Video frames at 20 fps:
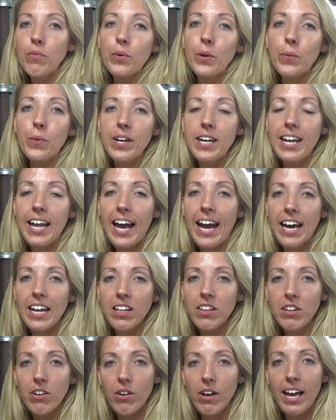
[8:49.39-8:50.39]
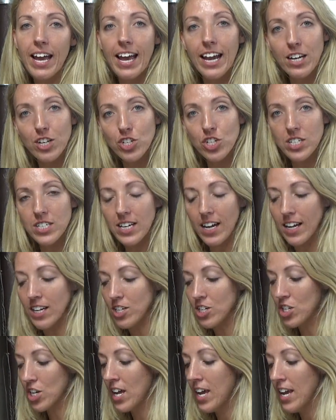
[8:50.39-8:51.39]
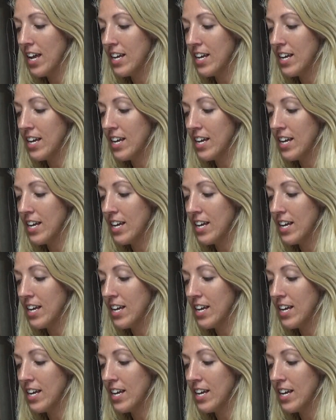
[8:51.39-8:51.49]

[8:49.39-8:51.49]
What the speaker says: We wanted to add a little extra touch.